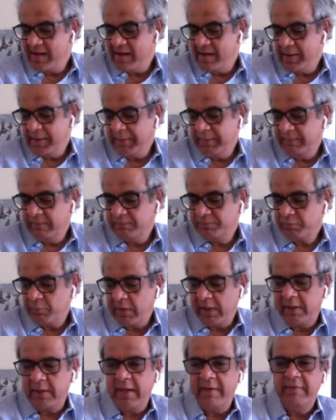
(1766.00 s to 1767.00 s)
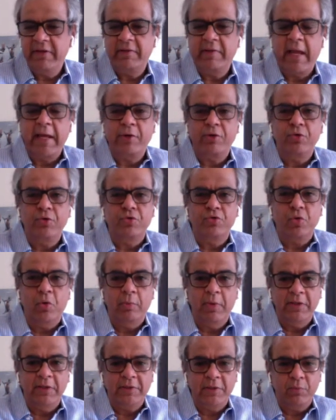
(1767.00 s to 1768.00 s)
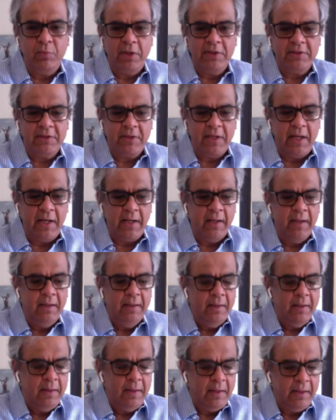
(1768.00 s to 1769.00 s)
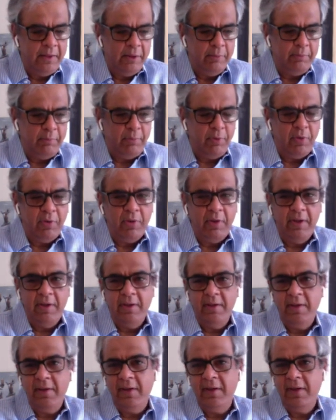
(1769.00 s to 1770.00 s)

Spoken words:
Uh, but David, thank you so much. And once again, I applaud